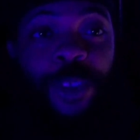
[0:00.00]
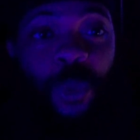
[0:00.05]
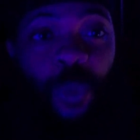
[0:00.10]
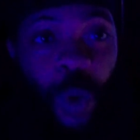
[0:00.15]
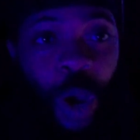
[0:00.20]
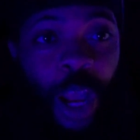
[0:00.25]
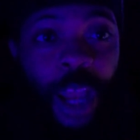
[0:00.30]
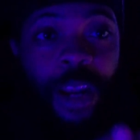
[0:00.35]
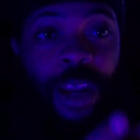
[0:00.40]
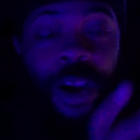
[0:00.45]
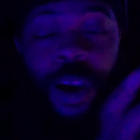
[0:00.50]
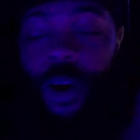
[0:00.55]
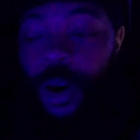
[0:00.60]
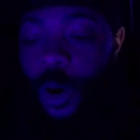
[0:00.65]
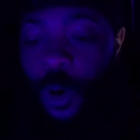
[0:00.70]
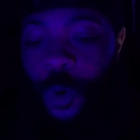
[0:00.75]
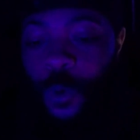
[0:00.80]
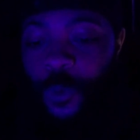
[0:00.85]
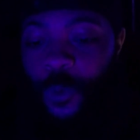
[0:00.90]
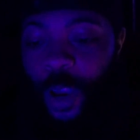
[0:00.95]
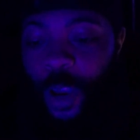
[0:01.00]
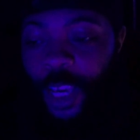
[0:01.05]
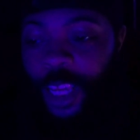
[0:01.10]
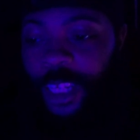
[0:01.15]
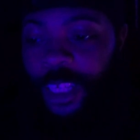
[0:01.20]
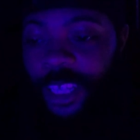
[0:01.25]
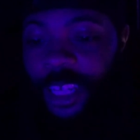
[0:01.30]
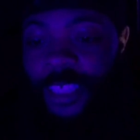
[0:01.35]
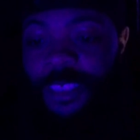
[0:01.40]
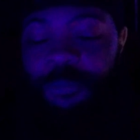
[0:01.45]
The one who
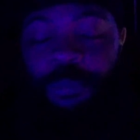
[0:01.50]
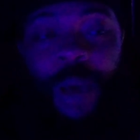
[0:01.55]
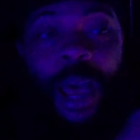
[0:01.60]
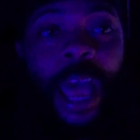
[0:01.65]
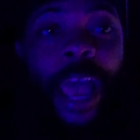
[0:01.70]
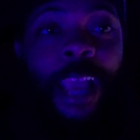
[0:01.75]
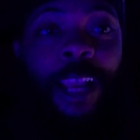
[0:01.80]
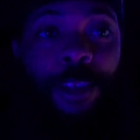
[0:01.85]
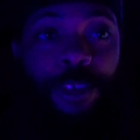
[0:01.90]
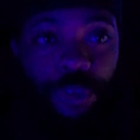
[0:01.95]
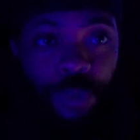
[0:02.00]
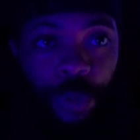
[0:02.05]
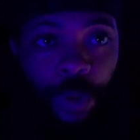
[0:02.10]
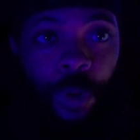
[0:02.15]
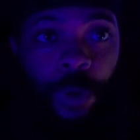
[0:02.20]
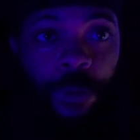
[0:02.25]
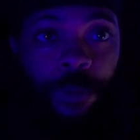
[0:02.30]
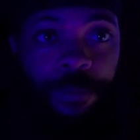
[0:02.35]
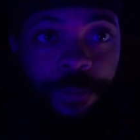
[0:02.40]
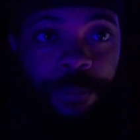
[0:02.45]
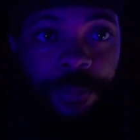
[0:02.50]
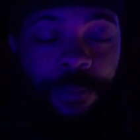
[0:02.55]
fucking does mind control.